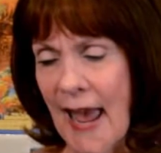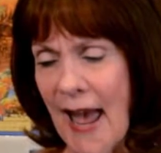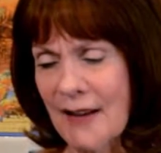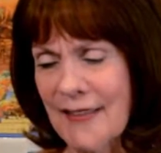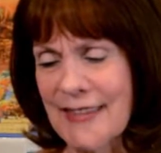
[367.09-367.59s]

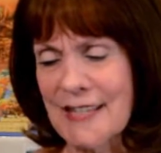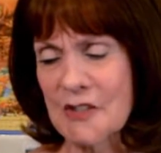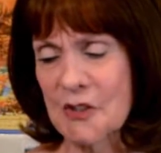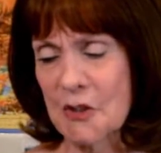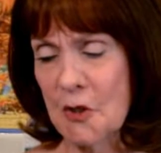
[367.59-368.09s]
How did
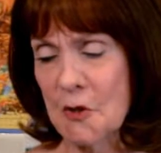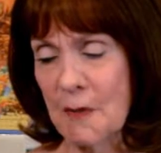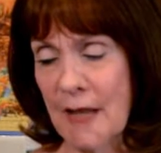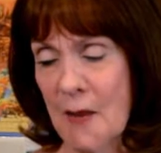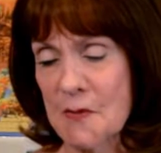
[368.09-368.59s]
these do's
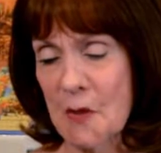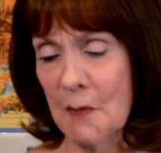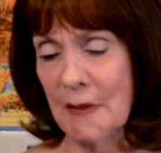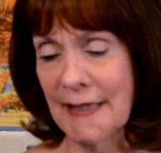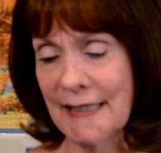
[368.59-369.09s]
become so
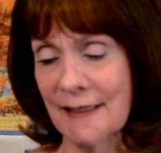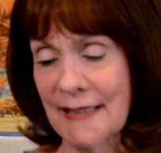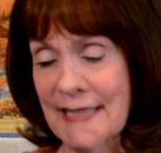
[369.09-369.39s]
political